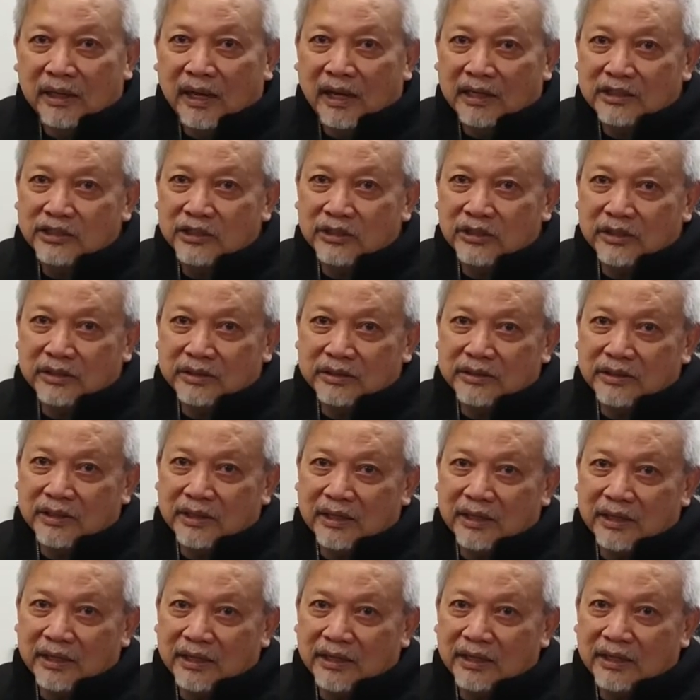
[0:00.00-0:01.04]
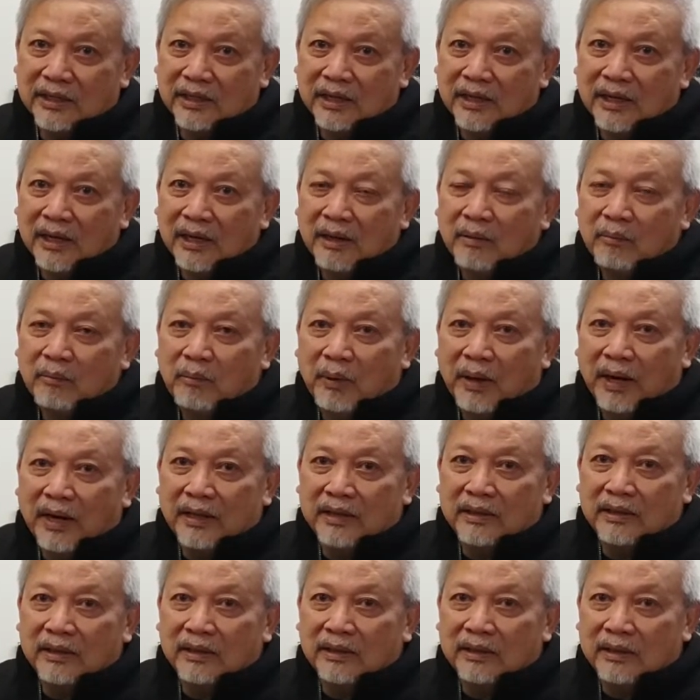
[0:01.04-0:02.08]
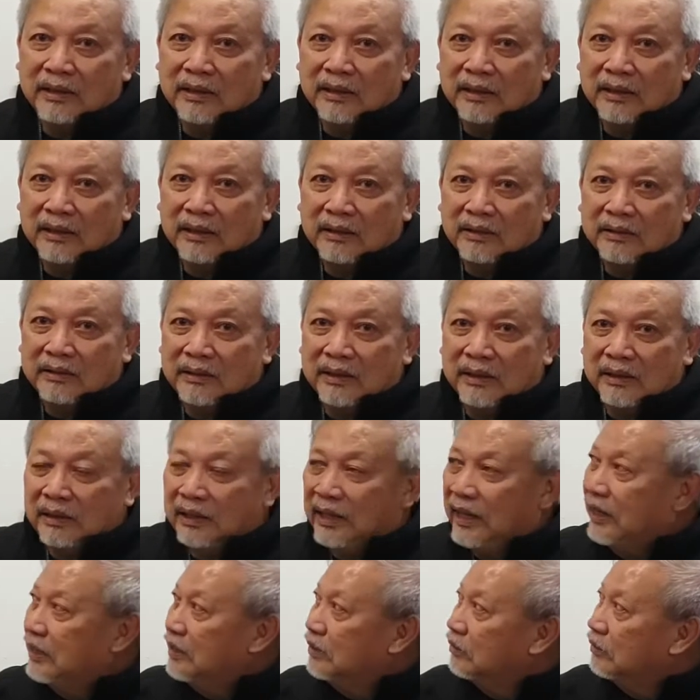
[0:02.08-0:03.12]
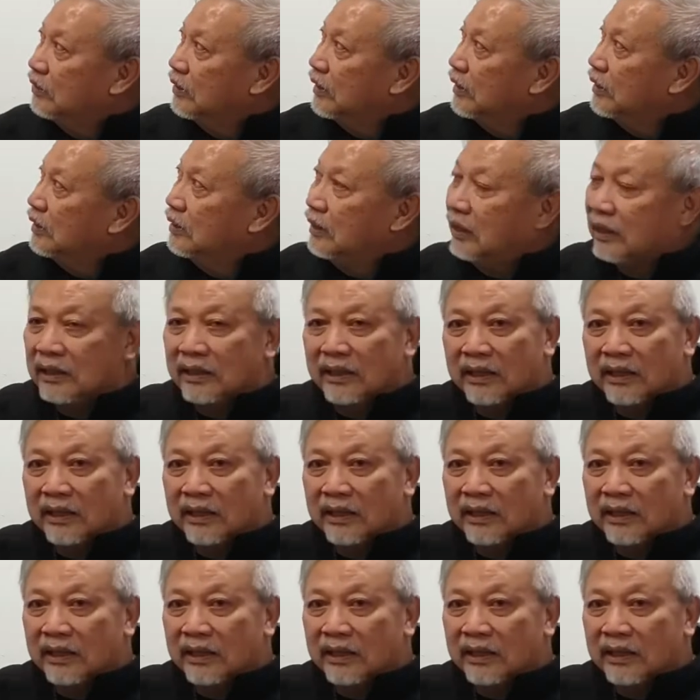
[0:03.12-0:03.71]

as you can see, but the layering,